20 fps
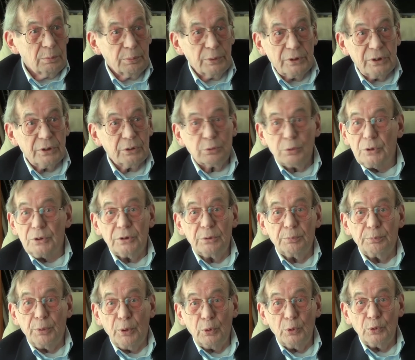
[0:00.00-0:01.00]
But this was
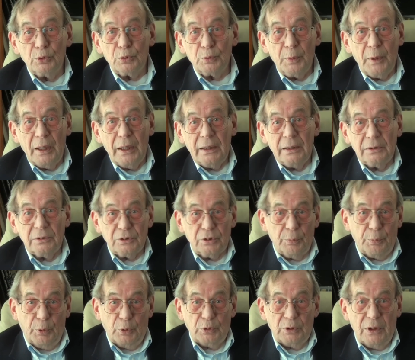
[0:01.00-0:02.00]
imposed by
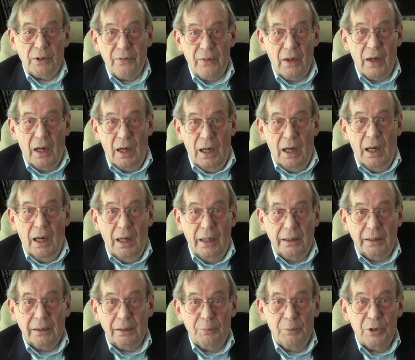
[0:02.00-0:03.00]
supposedly the
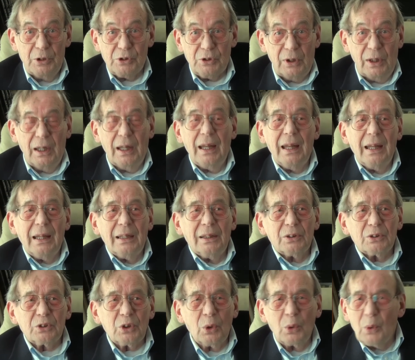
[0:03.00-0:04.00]
High Commission.
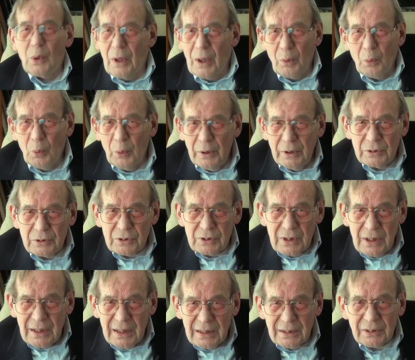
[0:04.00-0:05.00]
So we
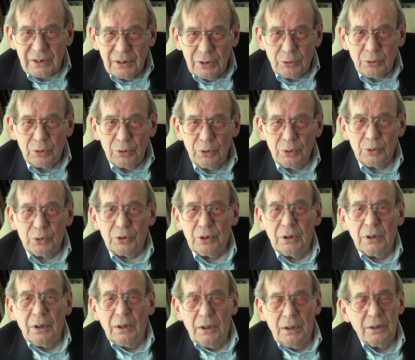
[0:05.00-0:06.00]
see this
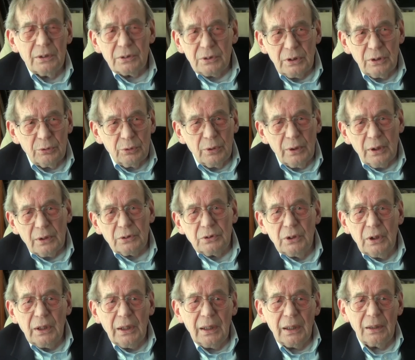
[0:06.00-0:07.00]
introduction
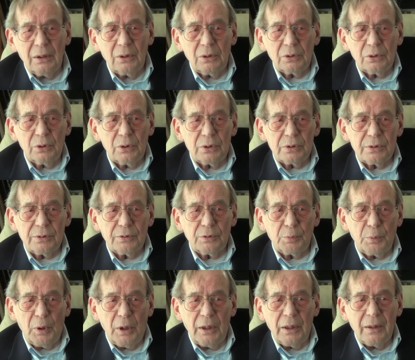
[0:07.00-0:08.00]
again on
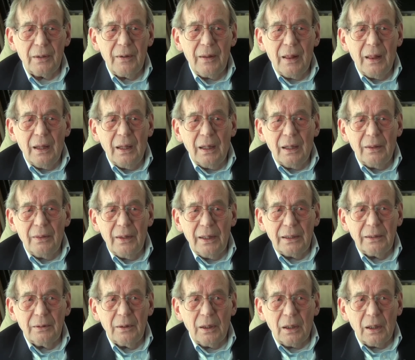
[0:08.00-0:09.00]
Gurdjieff's part,
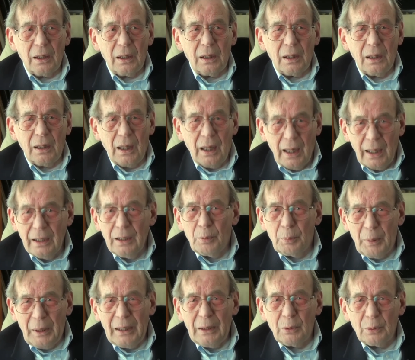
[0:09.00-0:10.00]
that higher
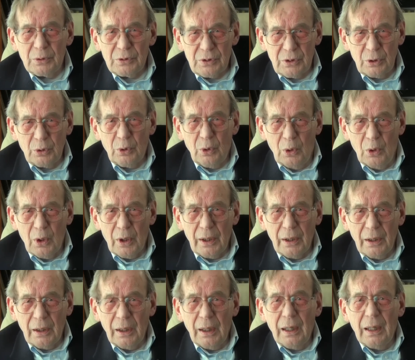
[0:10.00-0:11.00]
powers there
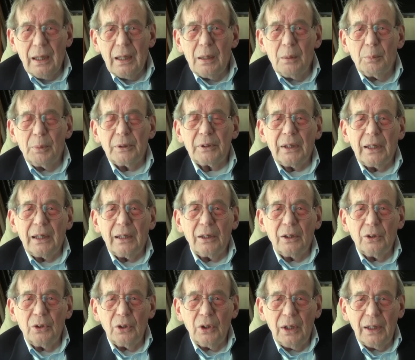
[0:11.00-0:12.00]
are, but they
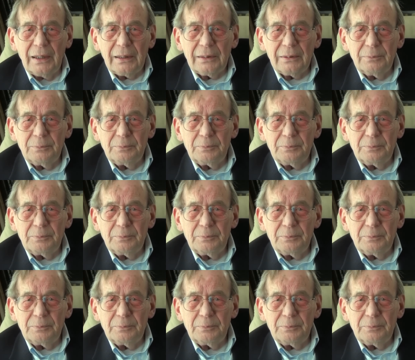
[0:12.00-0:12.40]
are not